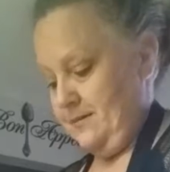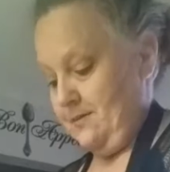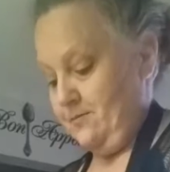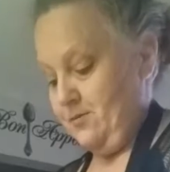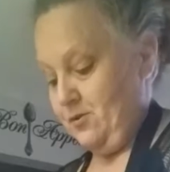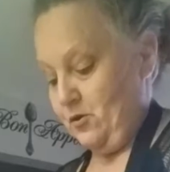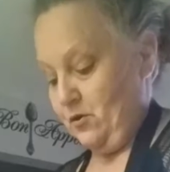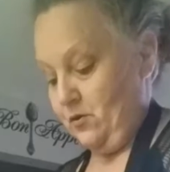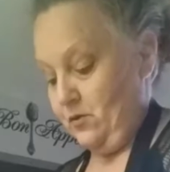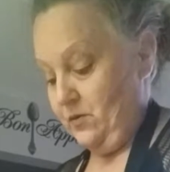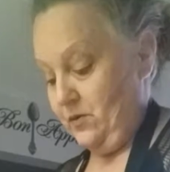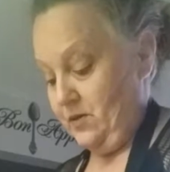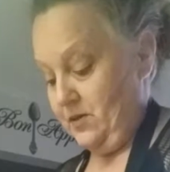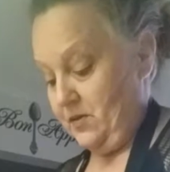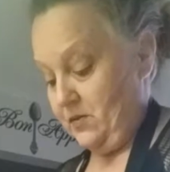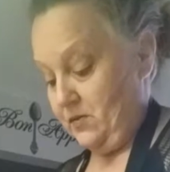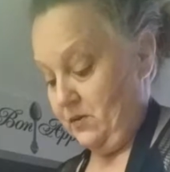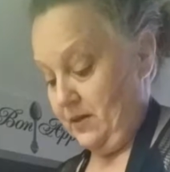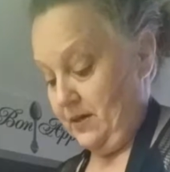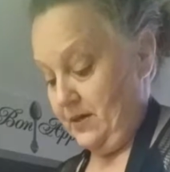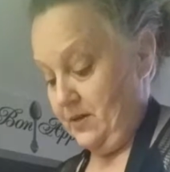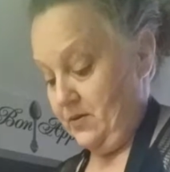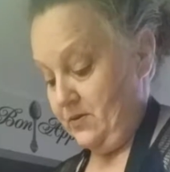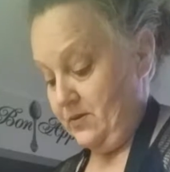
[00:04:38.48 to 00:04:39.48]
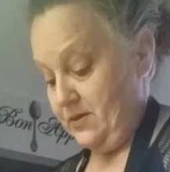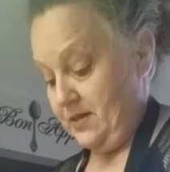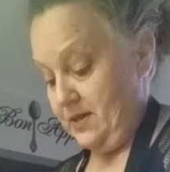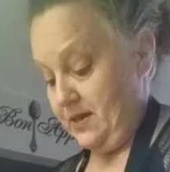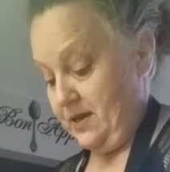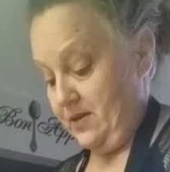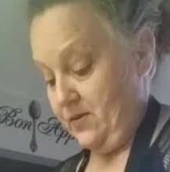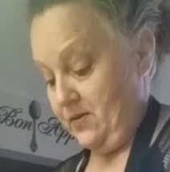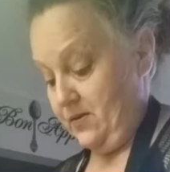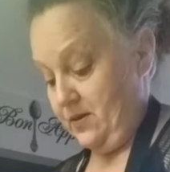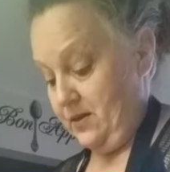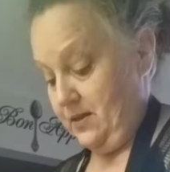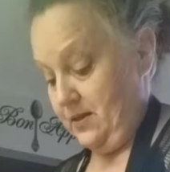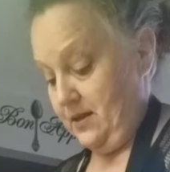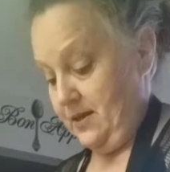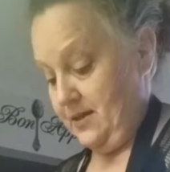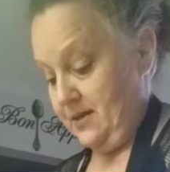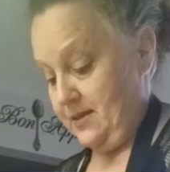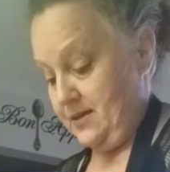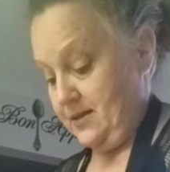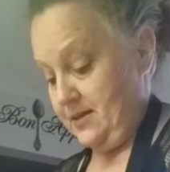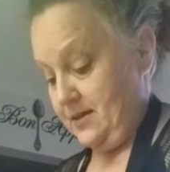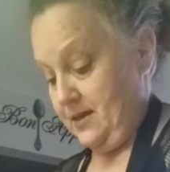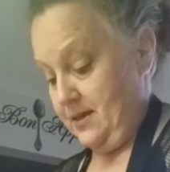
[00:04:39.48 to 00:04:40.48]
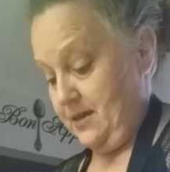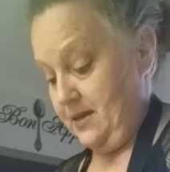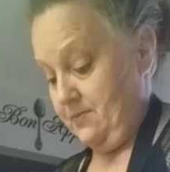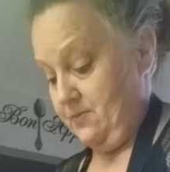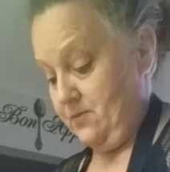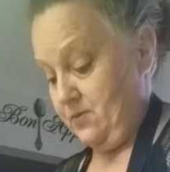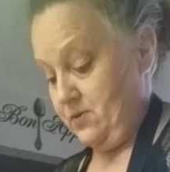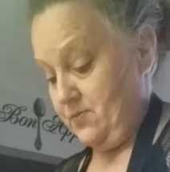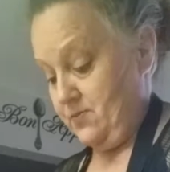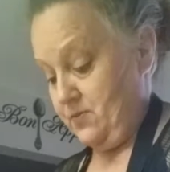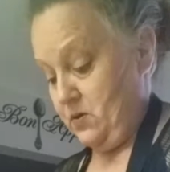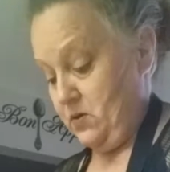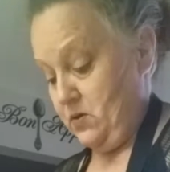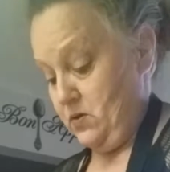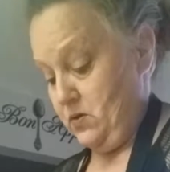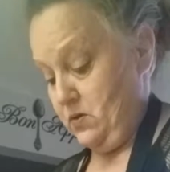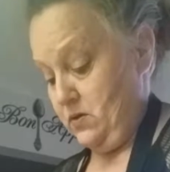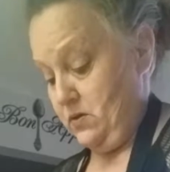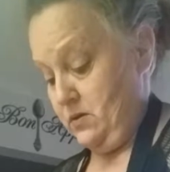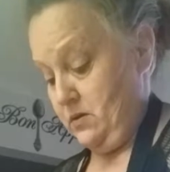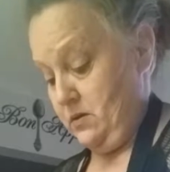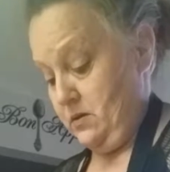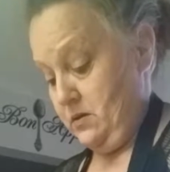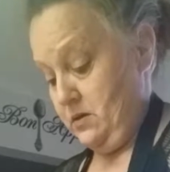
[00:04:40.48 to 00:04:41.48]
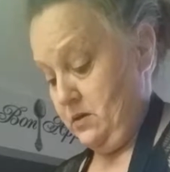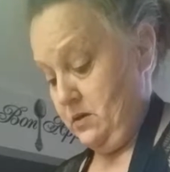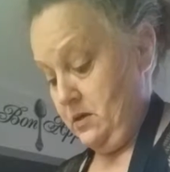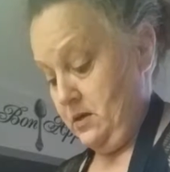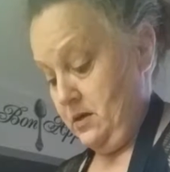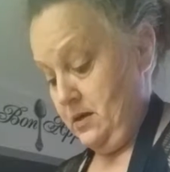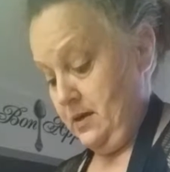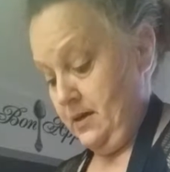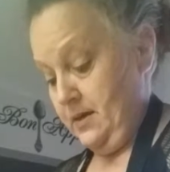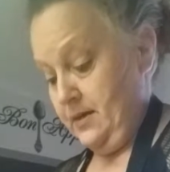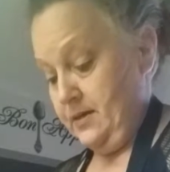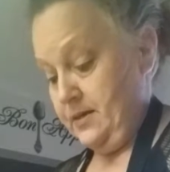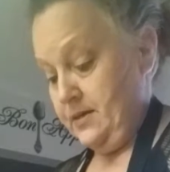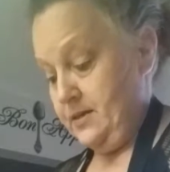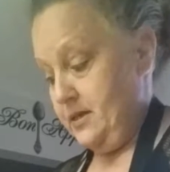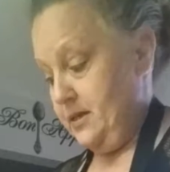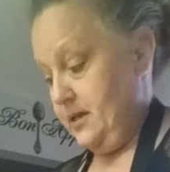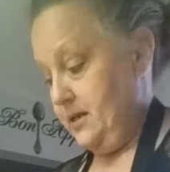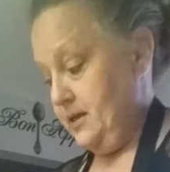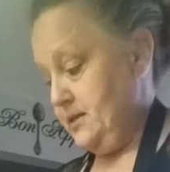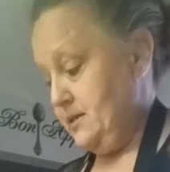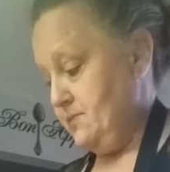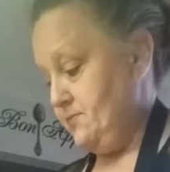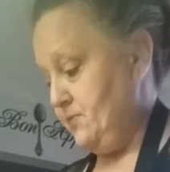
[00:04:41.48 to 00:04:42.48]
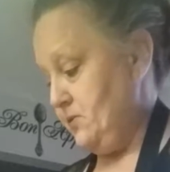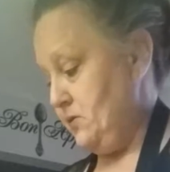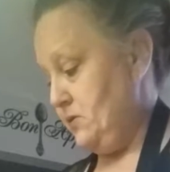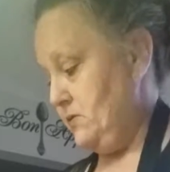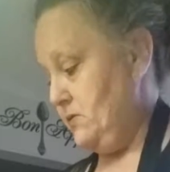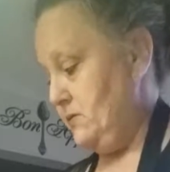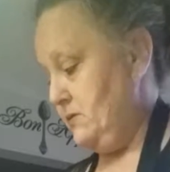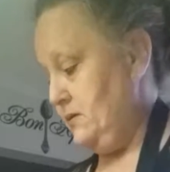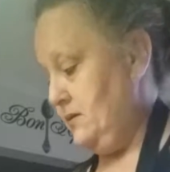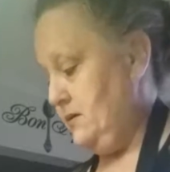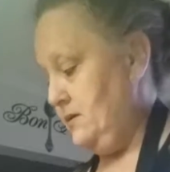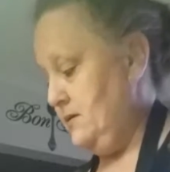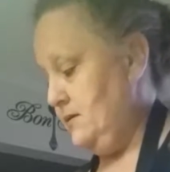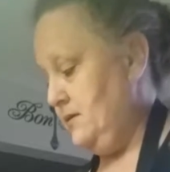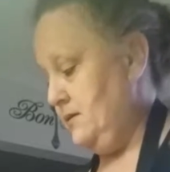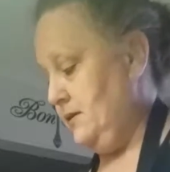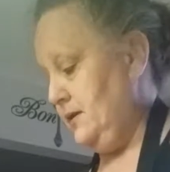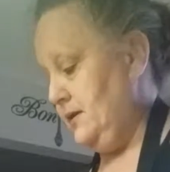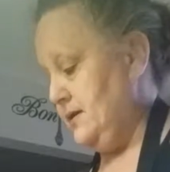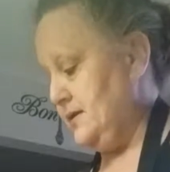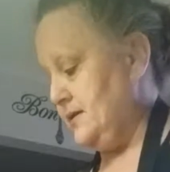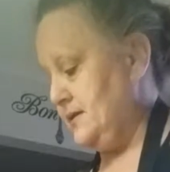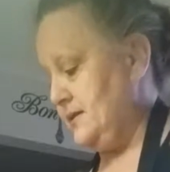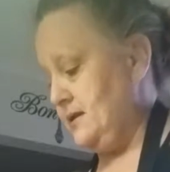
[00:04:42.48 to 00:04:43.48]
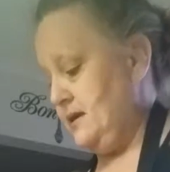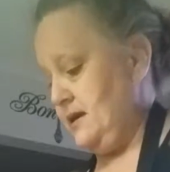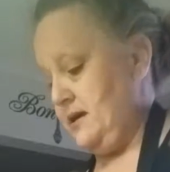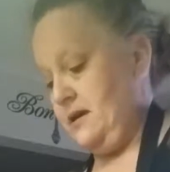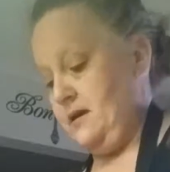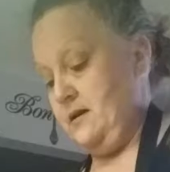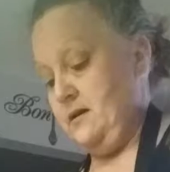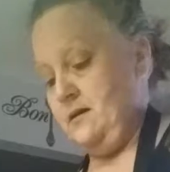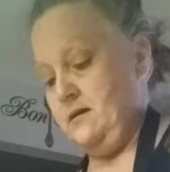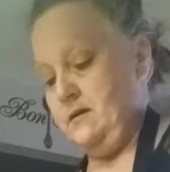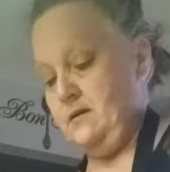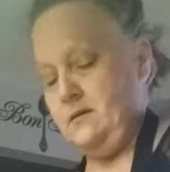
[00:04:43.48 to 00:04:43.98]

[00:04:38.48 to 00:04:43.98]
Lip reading: I'm so old school, I use the other one. That's a tablespoon, teaspoon. Let's see.